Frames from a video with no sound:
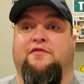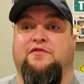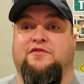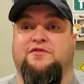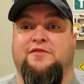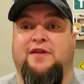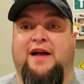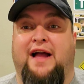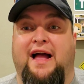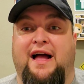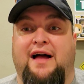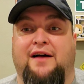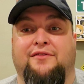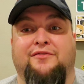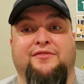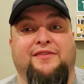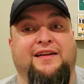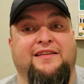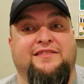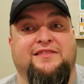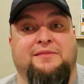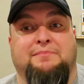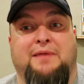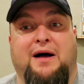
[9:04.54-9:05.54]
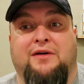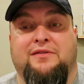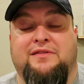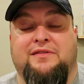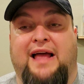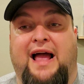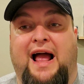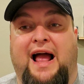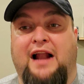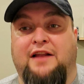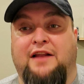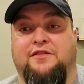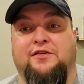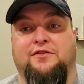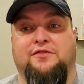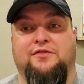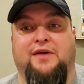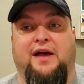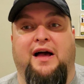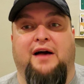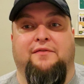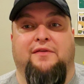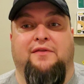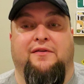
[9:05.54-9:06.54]
you have, it's about the attitude
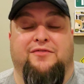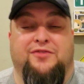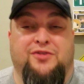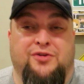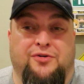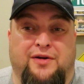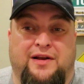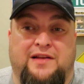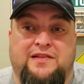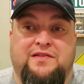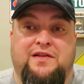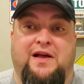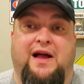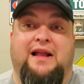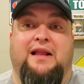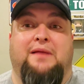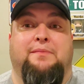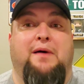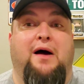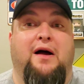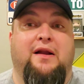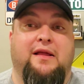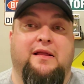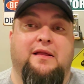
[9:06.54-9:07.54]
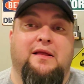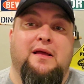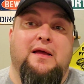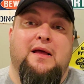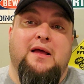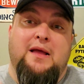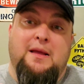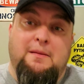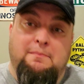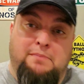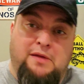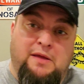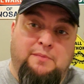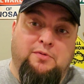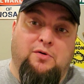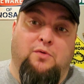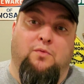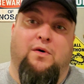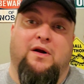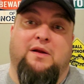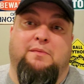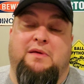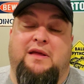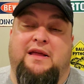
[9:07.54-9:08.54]
you have. If you're excited about it, people
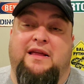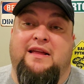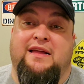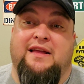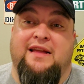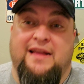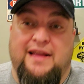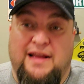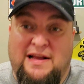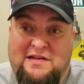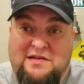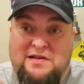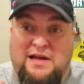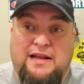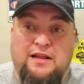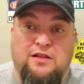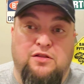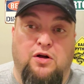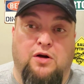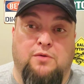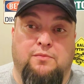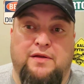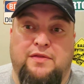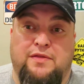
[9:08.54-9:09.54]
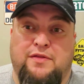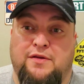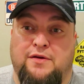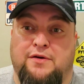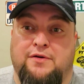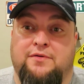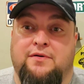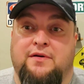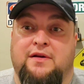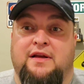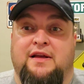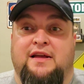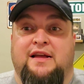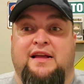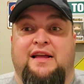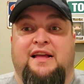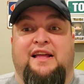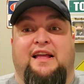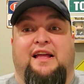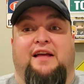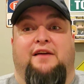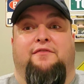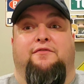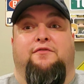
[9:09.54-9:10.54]
want to be excited along with you.
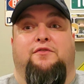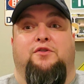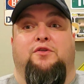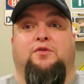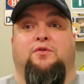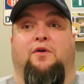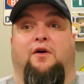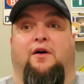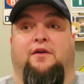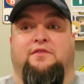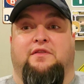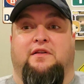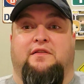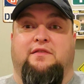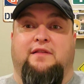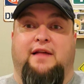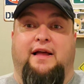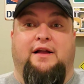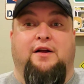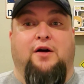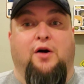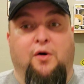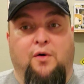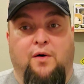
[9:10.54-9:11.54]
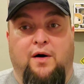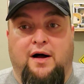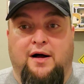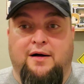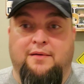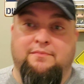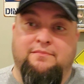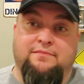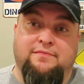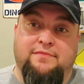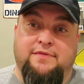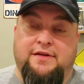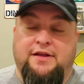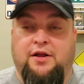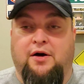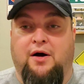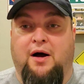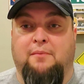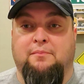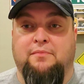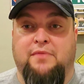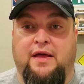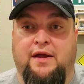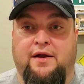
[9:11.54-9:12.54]
If you are just like ho-hum,
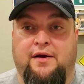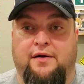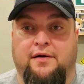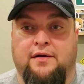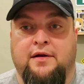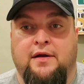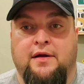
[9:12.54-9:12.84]
I'm there,